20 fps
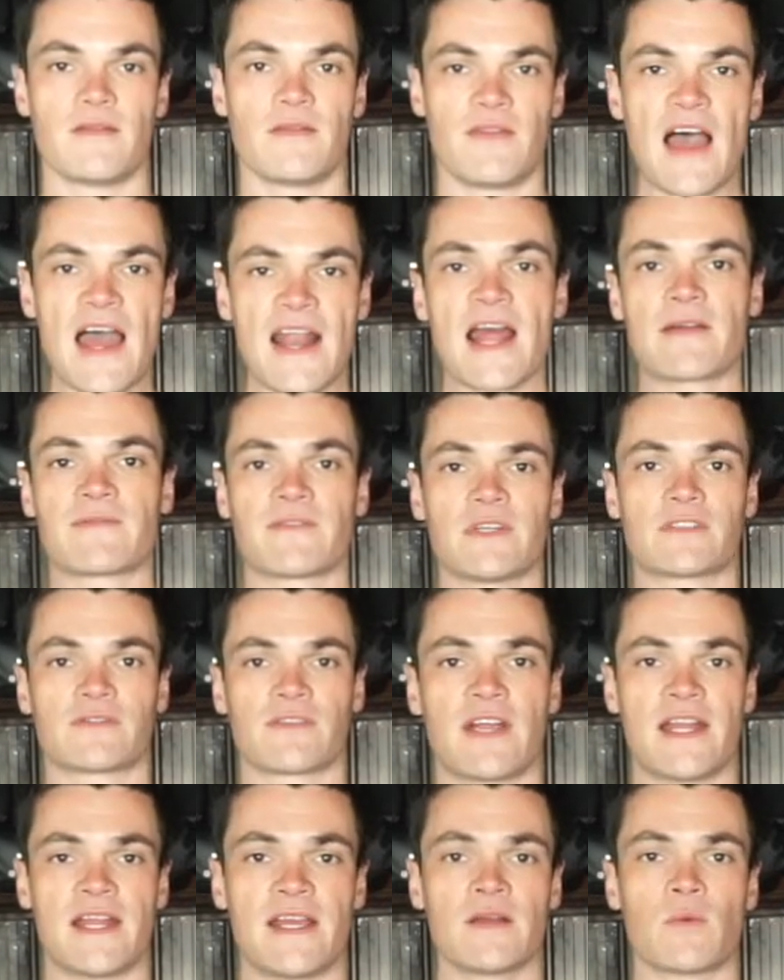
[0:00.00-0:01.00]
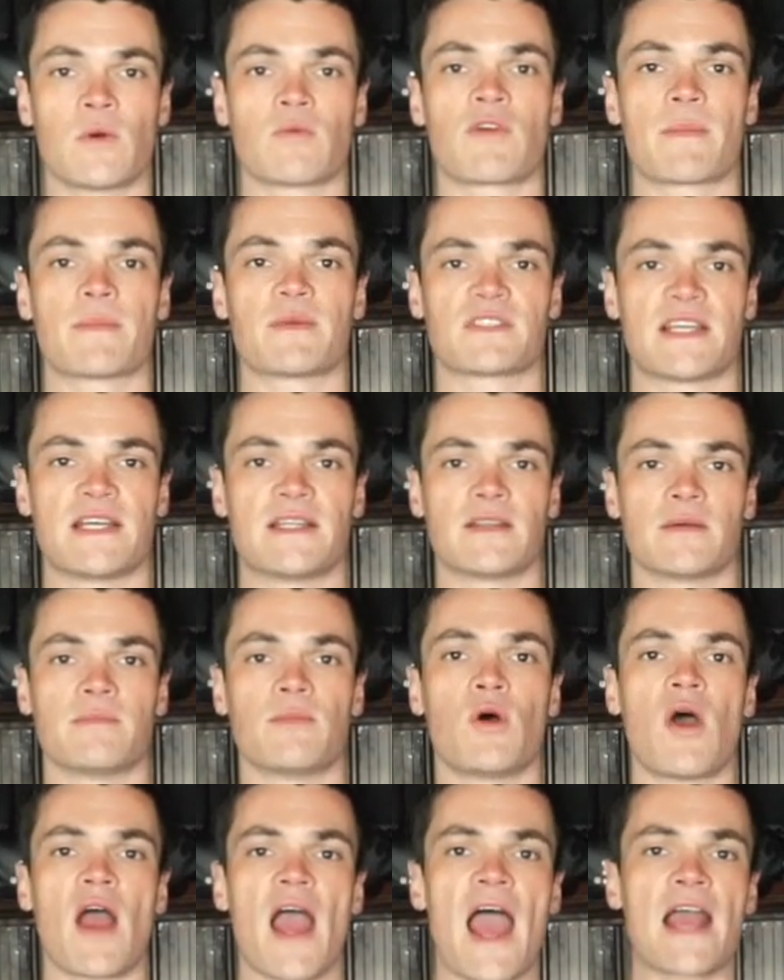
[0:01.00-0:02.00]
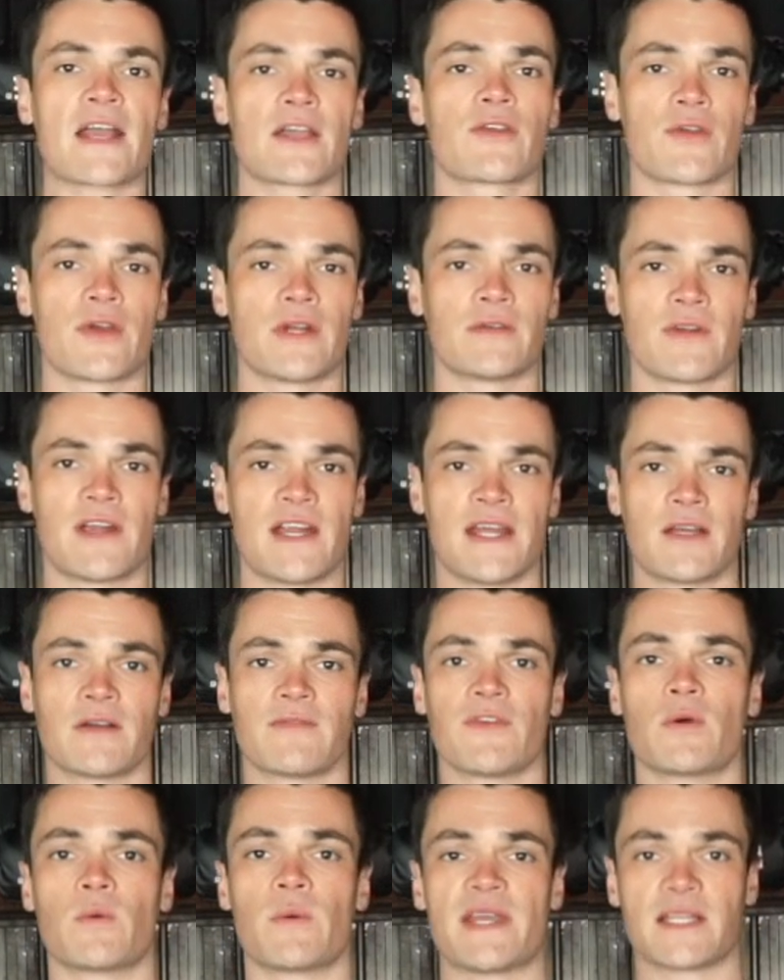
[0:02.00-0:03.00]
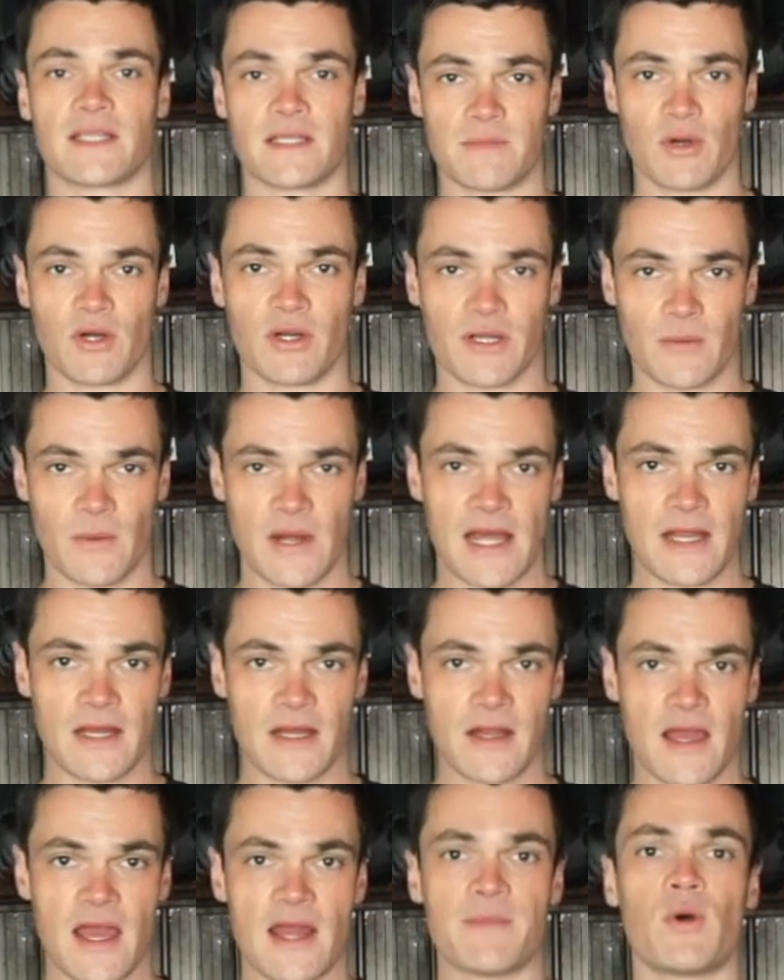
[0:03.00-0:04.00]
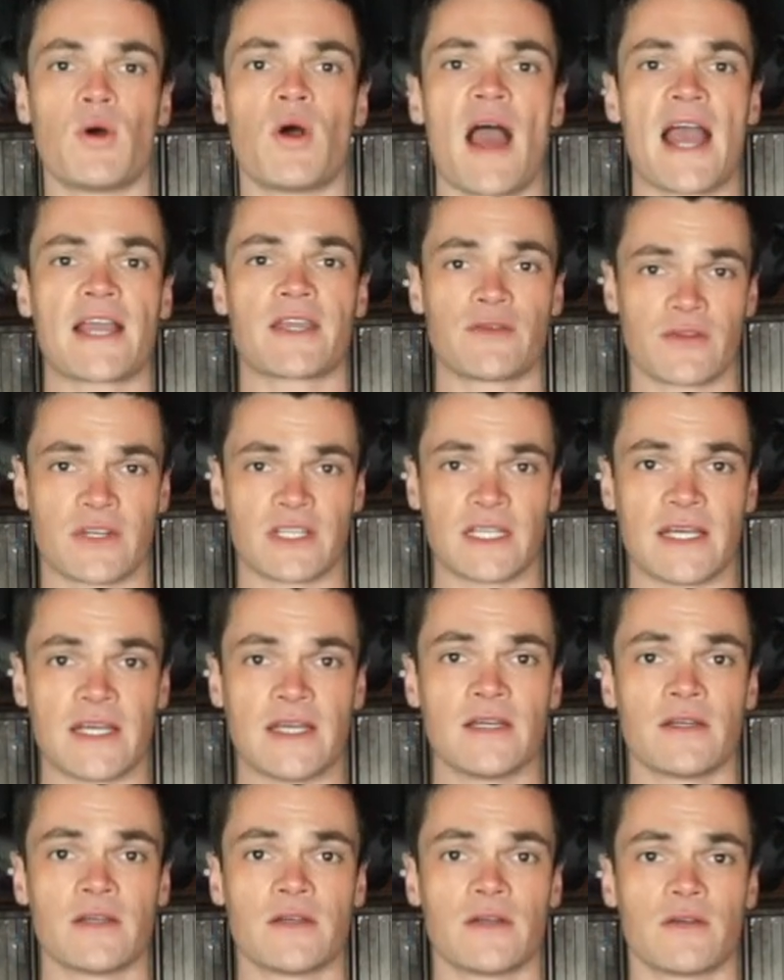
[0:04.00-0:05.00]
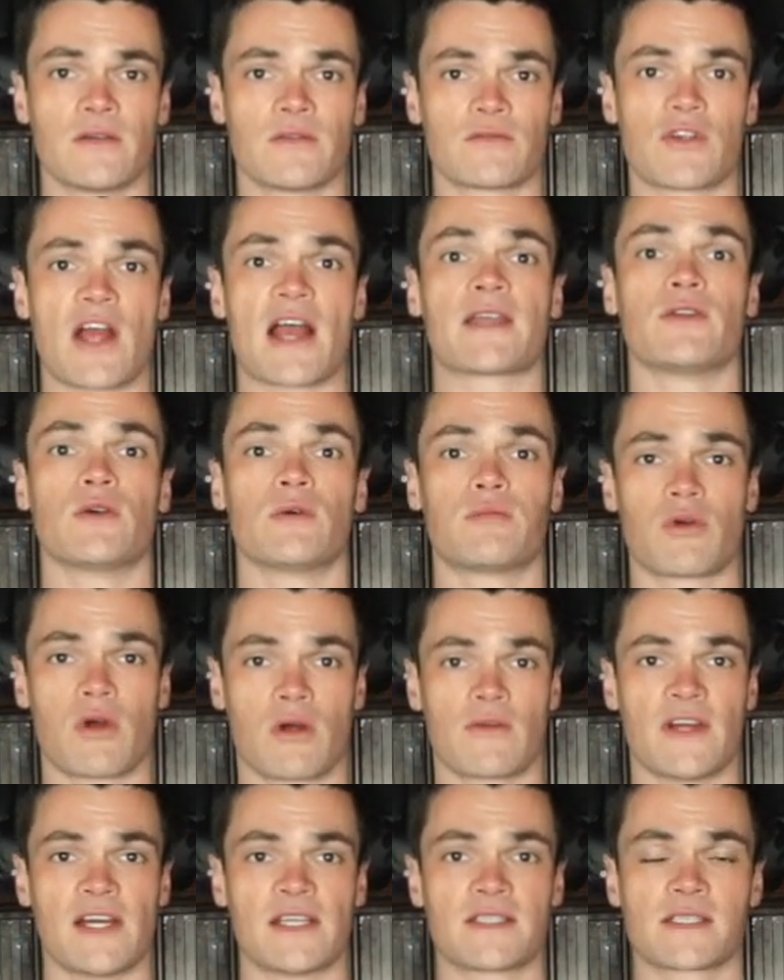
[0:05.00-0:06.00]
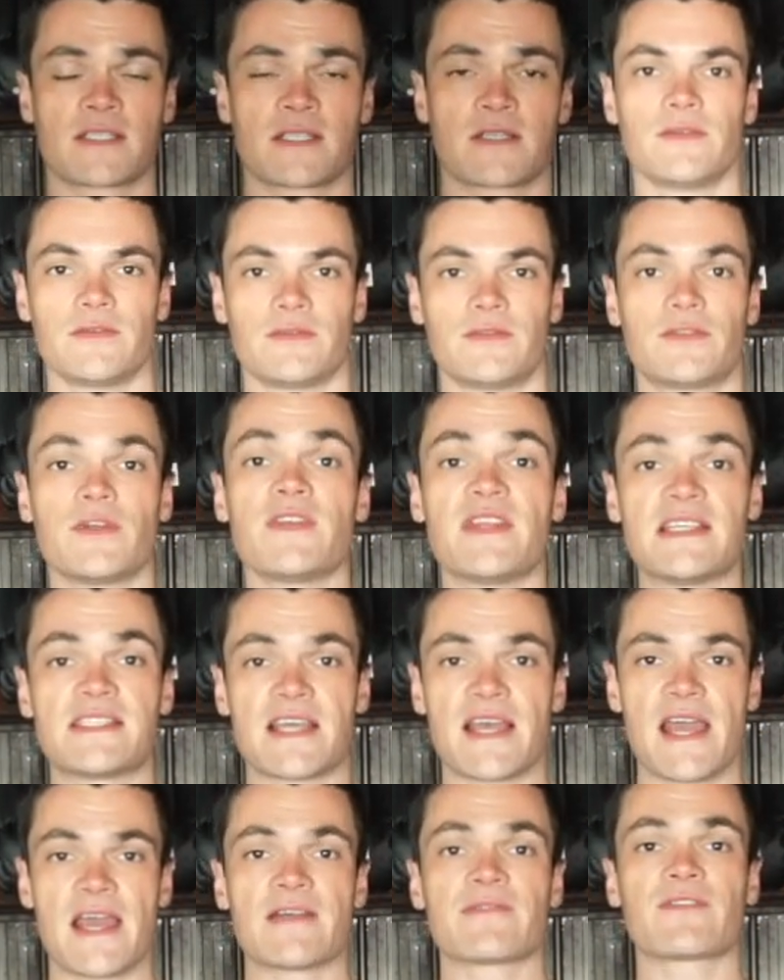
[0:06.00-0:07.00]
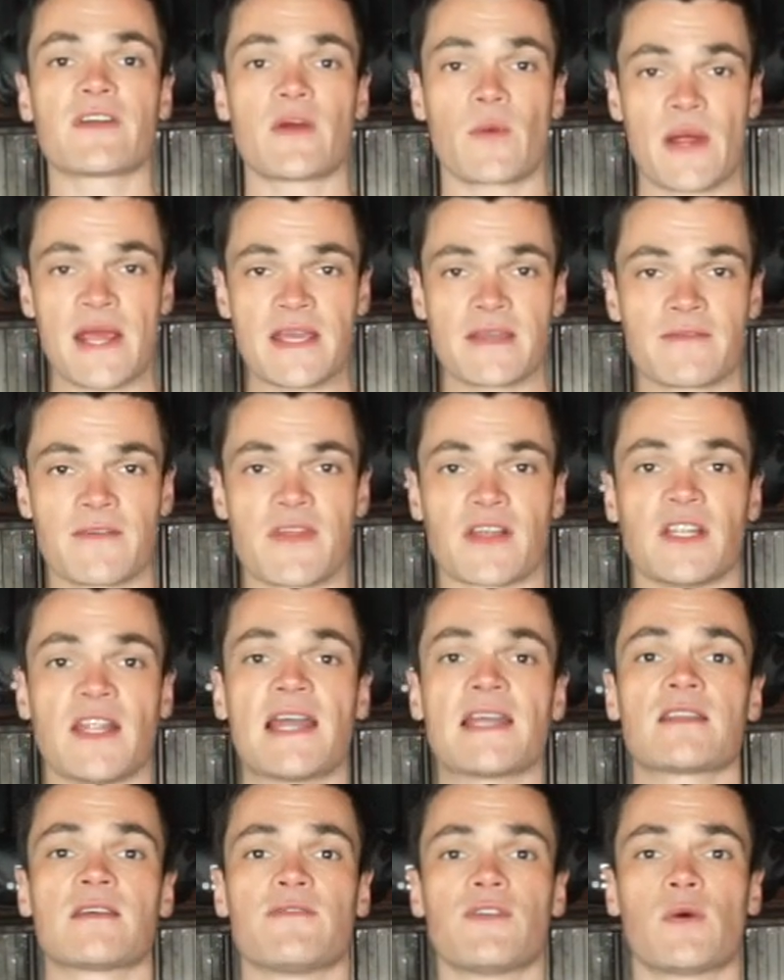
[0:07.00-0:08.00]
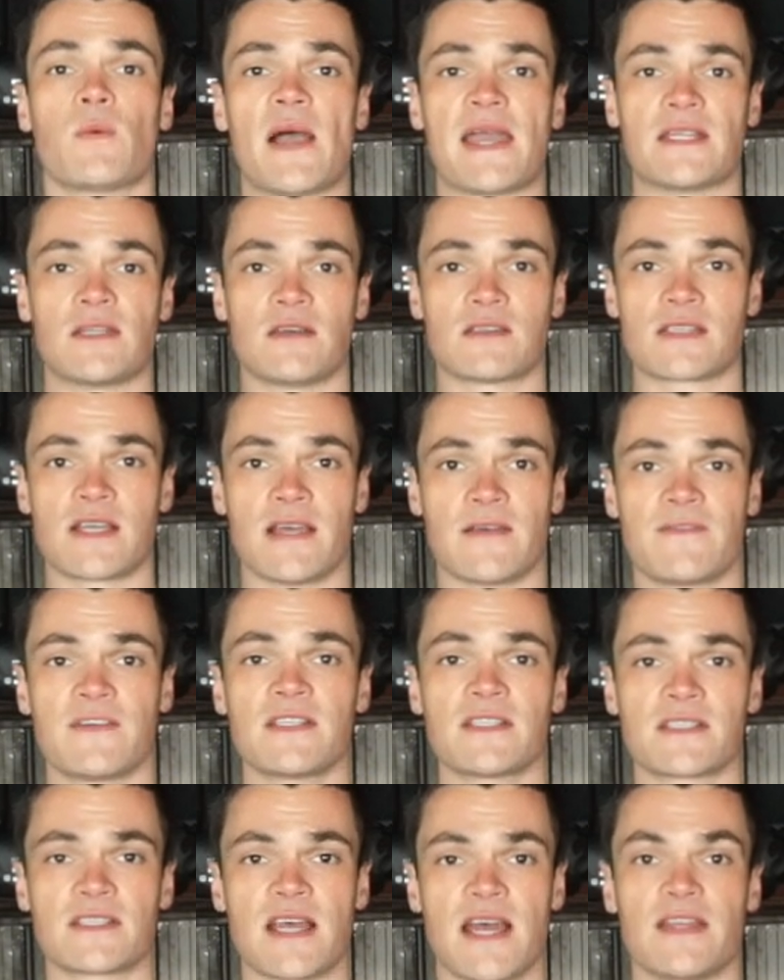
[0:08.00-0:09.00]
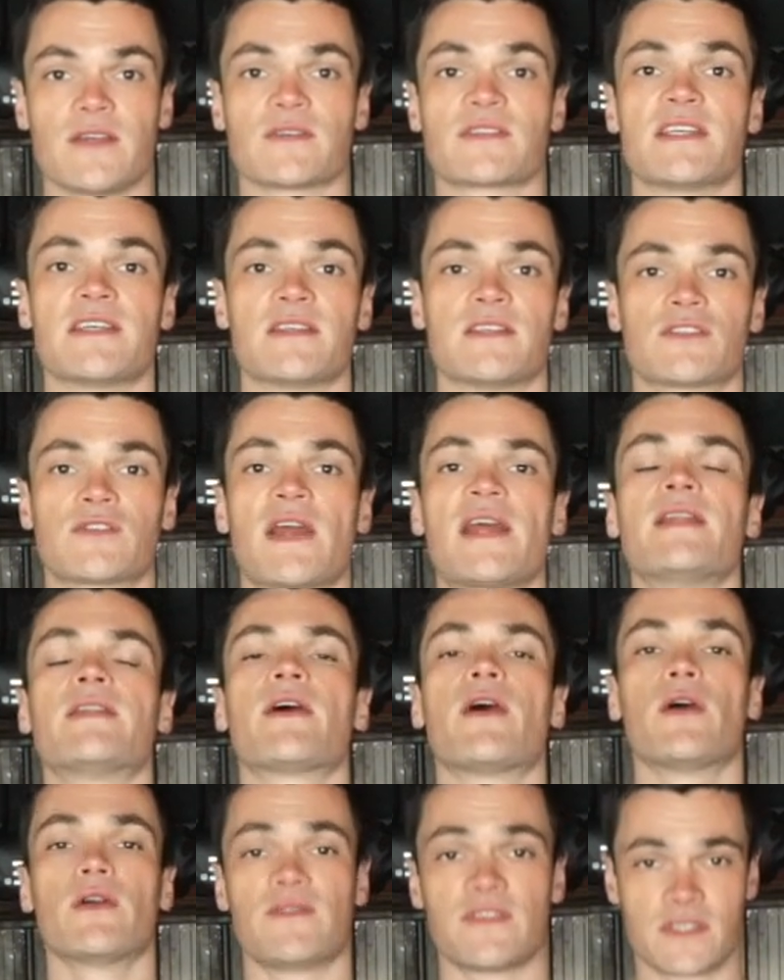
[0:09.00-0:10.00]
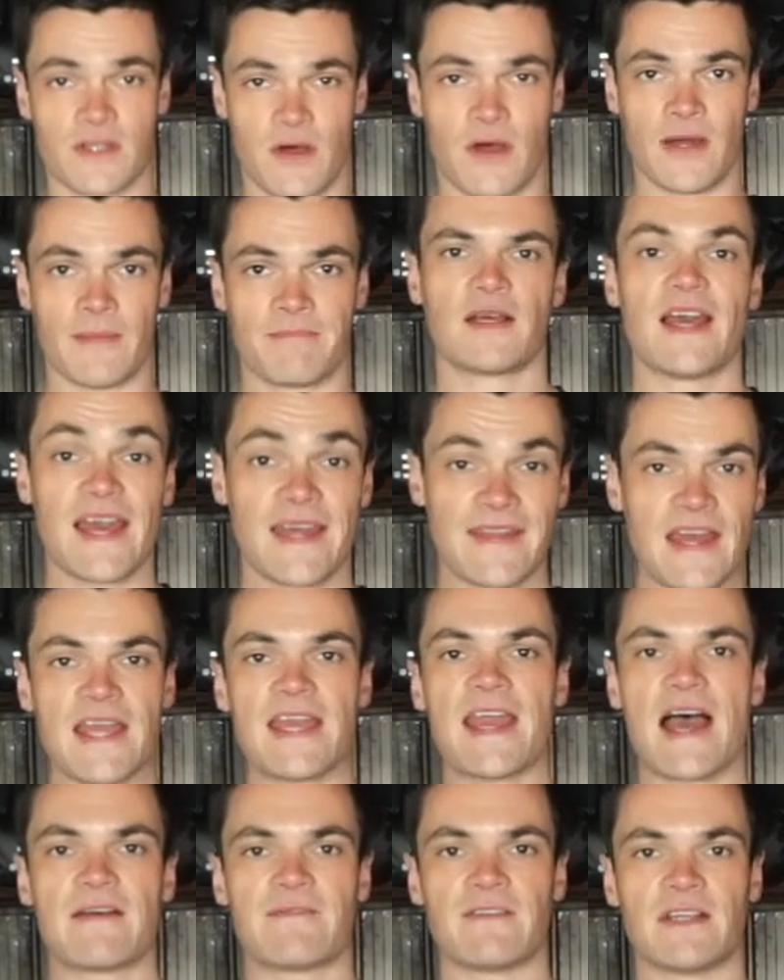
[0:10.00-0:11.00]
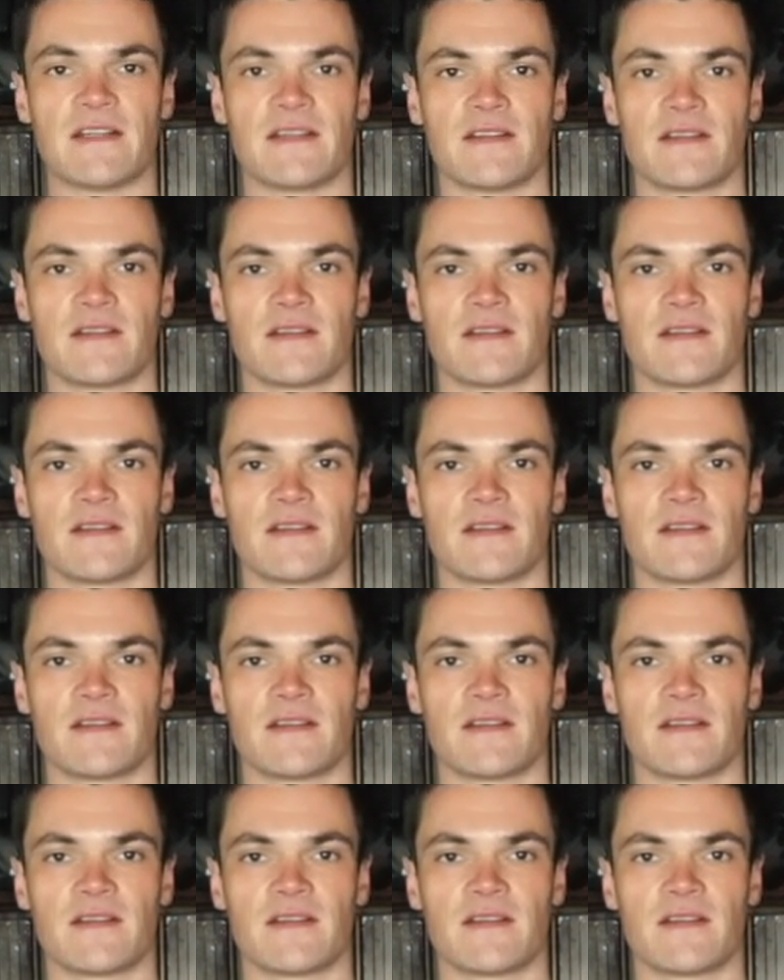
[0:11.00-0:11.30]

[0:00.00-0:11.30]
That average reading will represent the more accurate reading of your weekly body weight and more accurately track your progress. Do this every week for the length of your weight loss efforts and you'll see the trend over time. And there you have it.